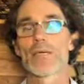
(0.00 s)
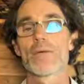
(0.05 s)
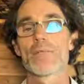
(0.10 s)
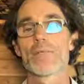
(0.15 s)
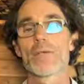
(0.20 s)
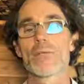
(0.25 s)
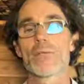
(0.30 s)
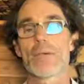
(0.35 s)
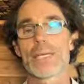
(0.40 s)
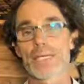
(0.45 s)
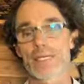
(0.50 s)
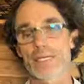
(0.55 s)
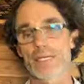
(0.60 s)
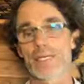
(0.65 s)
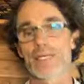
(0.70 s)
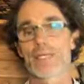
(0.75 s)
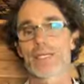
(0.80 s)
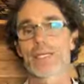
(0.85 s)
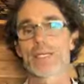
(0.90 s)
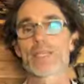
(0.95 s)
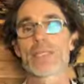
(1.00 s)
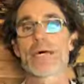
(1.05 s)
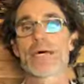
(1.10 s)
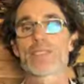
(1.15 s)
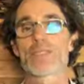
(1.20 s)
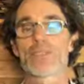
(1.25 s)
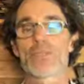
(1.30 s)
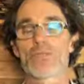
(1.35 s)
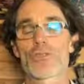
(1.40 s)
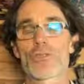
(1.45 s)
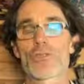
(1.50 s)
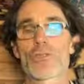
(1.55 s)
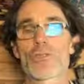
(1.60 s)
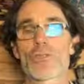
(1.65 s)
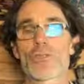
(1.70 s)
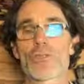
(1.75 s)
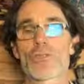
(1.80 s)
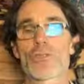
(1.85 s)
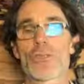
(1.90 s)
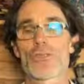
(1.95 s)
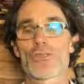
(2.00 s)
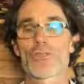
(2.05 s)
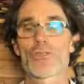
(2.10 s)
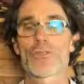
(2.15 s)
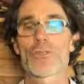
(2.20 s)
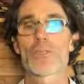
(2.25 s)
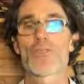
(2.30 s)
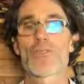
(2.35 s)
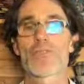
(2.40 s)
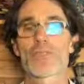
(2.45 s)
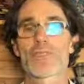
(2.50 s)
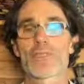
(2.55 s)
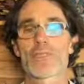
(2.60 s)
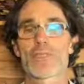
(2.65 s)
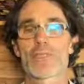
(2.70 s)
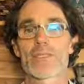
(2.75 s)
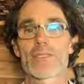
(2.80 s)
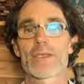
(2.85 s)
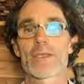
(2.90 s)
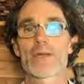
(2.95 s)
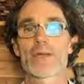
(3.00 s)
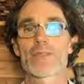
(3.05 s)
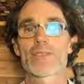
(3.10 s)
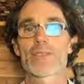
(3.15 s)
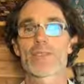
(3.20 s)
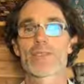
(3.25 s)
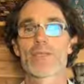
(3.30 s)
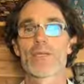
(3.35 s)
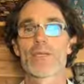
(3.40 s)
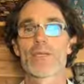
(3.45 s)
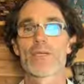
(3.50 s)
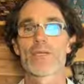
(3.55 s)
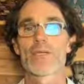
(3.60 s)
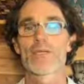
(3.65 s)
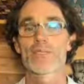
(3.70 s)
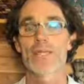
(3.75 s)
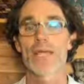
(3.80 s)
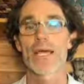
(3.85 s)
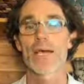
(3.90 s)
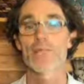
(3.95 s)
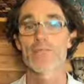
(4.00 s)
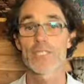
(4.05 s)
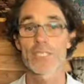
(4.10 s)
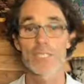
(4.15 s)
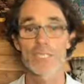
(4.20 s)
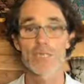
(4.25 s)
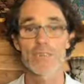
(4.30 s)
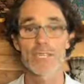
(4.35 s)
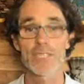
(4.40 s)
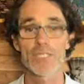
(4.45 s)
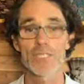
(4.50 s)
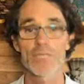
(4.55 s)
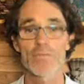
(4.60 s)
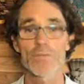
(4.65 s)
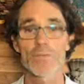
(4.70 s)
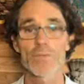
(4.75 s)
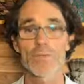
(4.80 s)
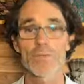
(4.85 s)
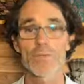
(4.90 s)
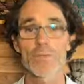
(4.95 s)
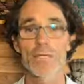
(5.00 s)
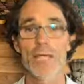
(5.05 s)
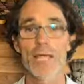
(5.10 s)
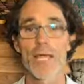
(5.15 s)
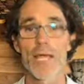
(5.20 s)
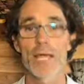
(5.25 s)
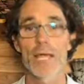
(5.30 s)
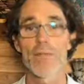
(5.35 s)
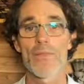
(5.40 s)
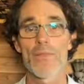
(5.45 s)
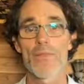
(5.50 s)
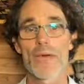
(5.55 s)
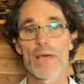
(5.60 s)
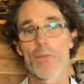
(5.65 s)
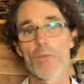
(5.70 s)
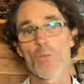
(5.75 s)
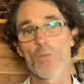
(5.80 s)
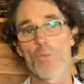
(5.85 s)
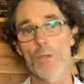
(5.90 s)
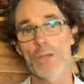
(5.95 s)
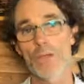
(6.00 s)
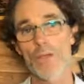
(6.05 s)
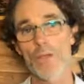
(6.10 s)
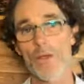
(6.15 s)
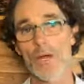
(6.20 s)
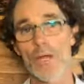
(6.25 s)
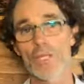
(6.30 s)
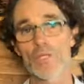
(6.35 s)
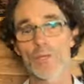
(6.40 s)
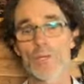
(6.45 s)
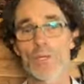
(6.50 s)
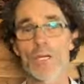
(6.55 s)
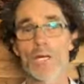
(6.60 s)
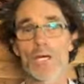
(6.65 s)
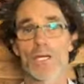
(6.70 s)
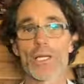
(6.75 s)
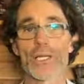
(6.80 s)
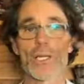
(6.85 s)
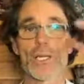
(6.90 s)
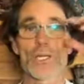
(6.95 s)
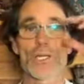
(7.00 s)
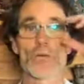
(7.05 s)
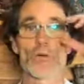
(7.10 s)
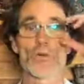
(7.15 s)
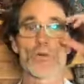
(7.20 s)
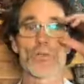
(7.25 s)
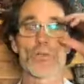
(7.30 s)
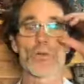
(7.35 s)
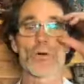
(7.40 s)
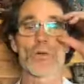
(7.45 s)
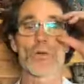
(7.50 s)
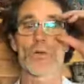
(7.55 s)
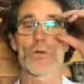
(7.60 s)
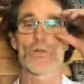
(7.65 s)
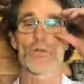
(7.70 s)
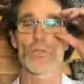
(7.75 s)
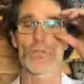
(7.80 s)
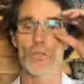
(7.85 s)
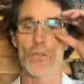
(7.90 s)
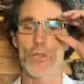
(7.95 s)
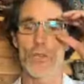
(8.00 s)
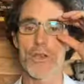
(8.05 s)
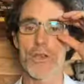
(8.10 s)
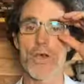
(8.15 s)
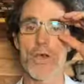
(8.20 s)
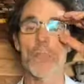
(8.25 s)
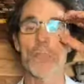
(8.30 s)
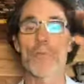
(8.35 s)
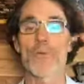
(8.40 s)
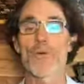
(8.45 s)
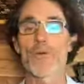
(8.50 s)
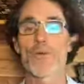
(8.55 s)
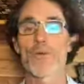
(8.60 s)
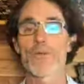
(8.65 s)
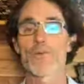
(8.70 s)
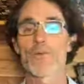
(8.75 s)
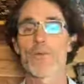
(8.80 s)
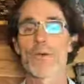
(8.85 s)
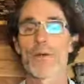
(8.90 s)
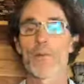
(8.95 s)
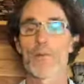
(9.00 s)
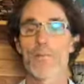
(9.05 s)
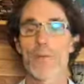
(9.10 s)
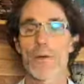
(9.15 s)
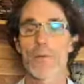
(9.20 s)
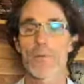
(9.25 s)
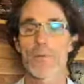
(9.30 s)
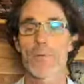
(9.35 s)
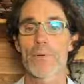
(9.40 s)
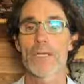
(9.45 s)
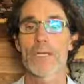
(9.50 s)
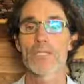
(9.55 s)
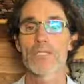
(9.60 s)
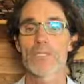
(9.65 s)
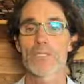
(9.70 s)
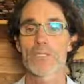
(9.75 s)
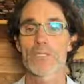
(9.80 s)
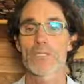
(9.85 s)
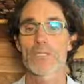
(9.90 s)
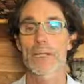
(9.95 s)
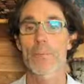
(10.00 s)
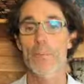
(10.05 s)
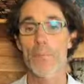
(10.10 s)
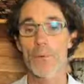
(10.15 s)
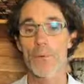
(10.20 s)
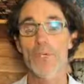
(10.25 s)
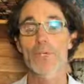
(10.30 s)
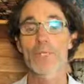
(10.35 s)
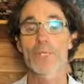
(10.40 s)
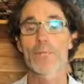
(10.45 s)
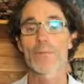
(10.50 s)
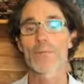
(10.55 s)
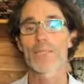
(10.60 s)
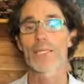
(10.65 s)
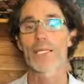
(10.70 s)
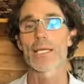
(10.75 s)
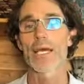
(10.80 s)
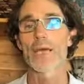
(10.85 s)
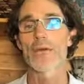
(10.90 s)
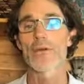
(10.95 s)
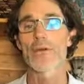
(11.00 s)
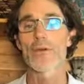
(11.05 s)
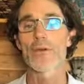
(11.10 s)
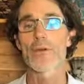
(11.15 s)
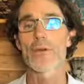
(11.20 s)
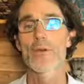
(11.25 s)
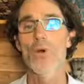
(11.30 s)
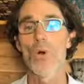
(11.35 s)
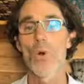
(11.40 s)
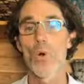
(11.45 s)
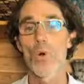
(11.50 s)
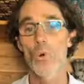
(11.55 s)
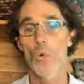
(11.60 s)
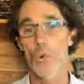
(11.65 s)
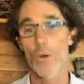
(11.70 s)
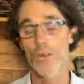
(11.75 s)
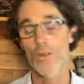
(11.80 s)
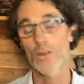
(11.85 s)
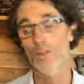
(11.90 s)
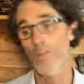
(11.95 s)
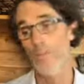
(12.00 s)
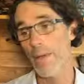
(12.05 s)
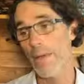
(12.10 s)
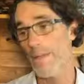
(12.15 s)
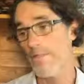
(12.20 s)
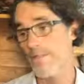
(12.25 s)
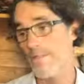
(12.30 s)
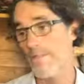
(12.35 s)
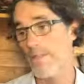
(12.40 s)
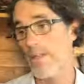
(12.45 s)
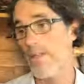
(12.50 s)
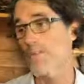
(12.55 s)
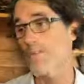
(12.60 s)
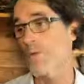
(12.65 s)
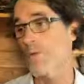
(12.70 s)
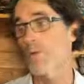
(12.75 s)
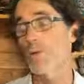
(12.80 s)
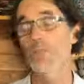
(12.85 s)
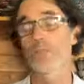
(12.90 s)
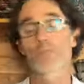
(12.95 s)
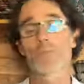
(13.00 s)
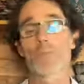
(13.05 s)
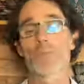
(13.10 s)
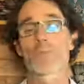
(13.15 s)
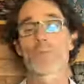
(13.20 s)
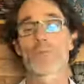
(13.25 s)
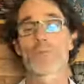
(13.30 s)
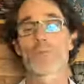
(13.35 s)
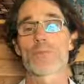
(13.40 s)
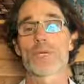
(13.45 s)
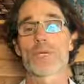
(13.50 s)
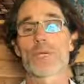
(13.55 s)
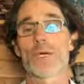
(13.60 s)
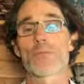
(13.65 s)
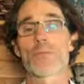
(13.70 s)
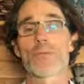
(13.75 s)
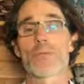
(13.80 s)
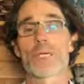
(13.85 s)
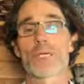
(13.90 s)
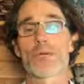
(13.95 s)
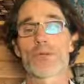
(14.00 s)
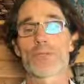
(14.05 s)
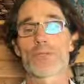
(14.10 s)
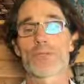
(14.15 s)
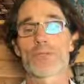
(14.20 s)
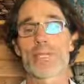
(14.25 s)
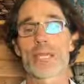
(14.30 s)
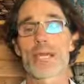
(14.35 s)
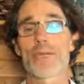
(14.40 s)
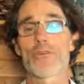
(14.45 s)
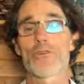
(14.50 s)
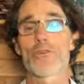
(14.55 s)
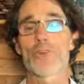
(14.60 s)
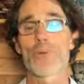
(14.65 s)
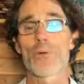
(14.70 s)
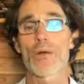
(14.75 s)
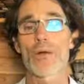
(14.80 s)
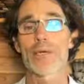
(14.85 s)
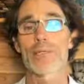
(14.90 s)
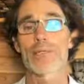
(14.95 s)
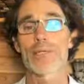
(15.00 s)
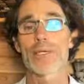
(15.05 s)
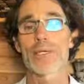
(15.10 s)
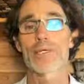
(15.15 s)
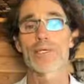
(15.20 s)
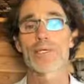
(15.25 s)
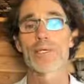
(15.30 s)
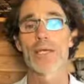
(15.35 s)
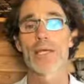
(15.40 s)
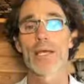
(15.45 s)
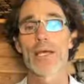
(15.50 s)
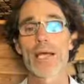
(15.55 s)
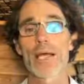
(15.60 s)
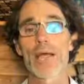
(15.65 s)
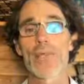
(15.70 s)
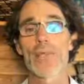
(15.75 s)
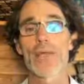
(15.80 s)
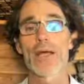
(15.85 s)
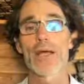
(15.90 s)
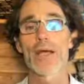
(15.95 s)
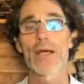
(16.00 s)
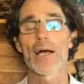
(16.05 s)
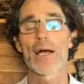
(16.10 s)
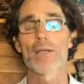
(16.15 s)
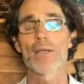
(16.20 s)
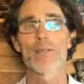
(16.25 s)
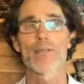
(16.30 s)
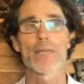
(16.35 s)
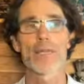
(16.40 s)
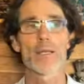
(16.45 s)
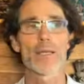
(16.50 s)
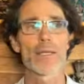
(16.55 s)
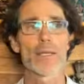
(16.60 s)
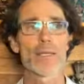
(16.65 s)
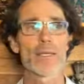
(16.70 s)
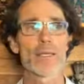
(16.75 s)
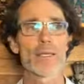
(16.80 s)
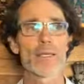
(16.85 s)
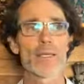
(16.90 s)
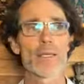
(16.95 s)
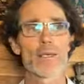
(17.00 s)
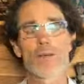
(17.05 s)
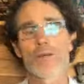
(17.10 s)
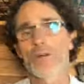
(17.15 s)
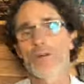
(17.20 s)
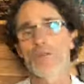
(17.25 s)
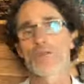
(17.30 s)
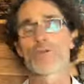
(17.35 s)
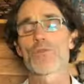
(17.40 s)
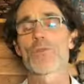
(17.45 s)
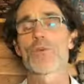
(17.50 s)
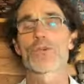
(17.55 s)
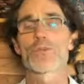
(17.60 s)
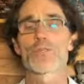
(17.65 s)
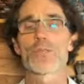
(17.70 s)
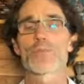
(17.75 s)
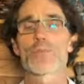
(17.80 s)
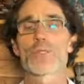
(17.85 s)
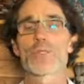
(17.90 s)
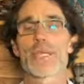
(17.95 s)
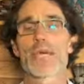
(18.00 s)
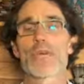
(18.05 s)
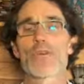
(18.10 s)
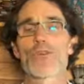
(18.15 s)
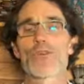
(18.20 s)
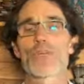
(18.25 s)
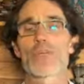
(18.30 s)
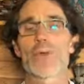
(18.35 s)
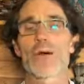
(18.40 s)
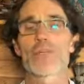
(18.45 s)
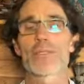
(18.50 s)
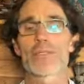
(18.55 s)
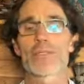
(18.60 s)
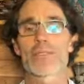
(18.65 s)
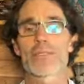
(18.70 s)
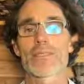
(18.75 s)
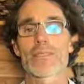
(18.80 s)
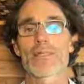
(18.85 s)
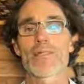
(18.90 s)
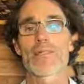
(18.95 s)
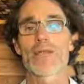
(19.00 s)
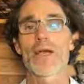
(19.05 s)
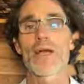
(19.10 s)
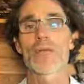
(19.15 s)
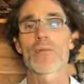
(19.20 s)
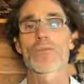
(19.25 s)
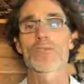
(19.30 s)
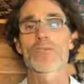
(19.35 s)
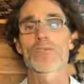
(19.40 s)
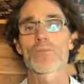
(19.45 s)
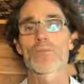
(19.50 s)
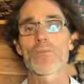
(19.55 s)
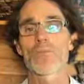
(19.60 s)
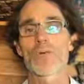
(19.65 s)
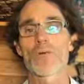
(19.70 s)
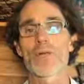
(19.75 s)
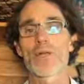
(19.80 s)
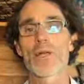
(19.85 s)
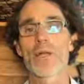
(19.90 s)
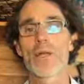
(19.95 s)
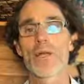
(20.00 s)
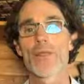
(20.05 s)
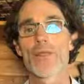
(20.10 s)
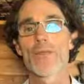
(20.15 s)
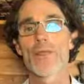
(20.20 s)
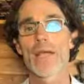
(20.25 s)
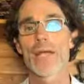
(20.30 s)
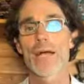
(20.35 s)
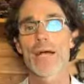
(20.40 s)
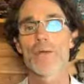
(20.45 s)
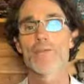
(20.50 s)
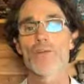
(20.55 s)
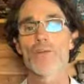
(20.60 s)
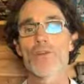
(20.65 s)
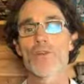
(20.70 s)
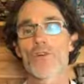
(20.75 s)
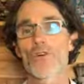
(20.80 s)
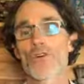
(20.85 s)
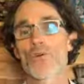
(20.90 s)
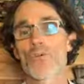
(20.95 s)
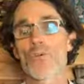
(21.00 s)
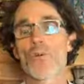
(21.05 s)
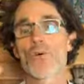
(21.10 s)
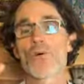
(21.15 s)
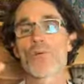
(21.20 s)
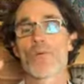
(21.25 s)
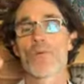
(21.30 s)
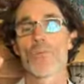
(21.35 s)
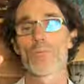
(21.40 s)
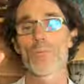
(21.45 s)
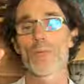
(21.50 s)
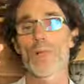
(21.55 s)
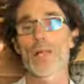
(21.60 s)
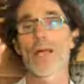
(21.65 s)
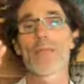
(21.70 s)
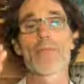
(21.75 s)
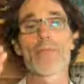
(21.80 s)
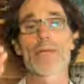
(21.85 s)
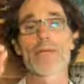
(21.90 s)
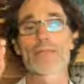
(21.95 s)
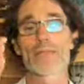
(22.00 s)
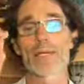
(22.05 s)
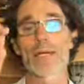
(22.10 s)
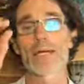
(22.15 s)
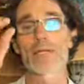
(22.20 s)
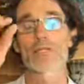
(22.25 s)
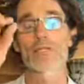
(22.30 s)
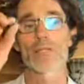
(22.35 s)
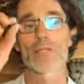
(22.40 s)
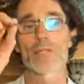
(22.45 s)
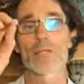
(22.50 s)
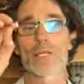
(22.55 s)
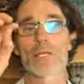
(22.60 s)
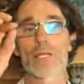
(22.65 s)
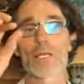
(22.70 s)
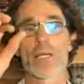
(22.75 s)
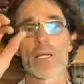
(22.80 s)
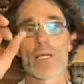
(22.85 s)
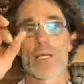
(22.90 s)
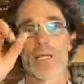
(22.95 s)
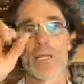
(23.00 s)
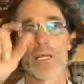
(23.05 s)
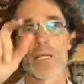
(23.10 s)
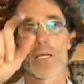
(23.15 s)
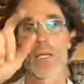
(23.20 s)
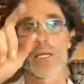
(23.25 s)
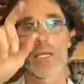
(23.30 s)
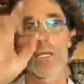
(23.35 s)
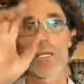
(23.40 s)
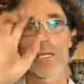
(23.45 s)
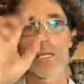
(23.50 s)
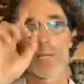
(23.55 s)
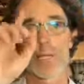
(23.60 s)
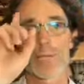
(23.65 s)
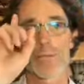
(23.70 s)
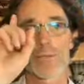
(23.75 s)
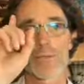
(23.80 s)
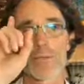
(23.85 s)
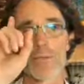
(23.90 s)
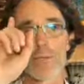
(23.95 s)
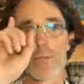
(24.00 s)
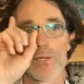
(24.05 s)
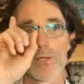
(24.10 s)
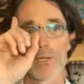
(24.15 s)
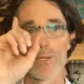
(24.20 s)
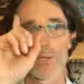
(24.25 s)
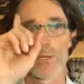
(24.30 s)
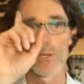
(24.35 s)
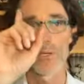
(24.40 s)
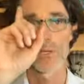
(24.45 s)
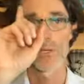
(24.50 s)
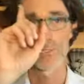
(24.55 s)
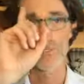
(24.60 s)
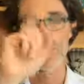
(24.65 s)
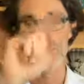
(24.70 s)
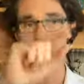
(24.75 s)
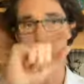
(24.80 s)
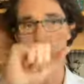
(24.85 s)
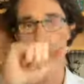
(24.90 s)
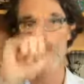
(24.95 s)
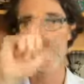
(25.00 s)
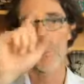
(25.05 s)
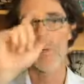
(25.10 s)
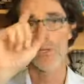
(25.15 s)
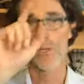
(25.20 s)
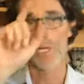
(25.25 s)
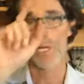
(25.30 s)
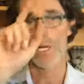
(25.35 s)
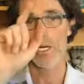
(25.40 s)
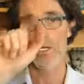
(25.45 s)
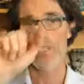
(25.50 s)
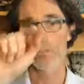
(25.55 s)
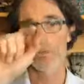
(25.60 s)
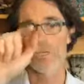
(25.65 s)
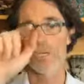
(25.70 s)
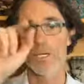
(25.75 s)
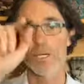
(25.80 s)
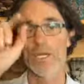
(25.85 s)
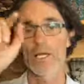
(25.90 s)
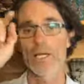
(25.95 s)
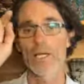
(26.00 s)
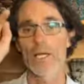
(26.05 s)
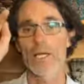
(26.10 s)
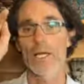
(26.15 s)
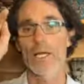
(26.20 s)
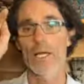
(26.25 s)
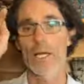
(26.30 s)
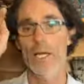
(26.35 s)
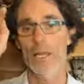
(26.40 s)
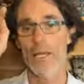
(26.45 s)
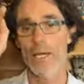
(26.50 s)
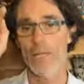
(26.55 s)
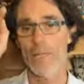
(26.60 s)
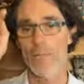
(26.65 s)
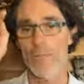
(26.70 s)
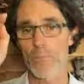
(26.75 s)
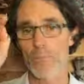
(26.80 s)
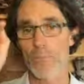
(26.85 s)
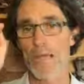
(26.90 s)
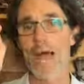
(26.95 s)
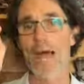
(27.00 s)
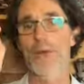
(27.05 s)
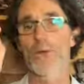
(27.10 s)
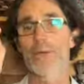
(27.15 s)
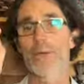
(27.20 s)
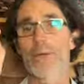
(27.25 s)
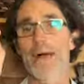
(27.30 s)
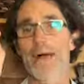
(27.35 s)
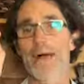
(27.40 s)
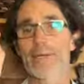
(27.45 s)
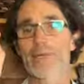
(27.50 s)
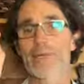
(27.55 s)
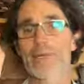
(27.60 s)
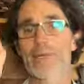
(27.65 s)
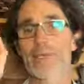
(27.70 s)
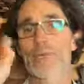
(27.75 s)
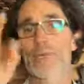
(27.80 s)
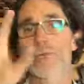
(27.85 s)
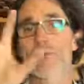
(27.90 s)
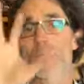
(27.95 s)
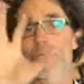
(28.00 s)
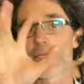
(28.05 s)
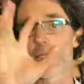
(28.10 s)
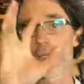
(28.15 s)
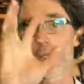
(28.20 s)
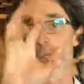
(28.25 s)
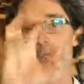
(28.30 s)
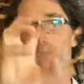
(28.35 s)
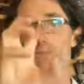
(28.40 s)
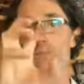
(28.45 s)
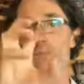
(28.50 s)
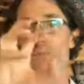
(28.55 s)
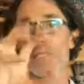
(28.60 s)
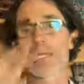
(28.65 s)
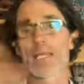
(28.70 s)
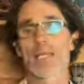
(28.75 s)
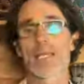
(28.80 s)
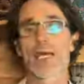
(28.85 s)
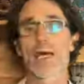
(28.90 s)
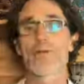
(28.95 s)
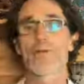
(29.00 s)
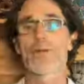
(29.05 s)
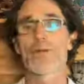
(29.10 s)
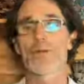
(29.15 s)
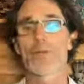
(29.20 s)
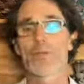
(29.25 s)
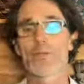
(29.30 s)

But basically, that's your emphasis there is have sea vegetables, and then with ashwagandha and gota kola, there's a number of preparations that put them together. One of my favorite ones comes from a company called Standard Process, and I think, if you looked up Standard Process and thyroid support, they have an herbal blend that is actually, it is gota kola, ashwagandha, and bladder wrack seaweed. It's those three together.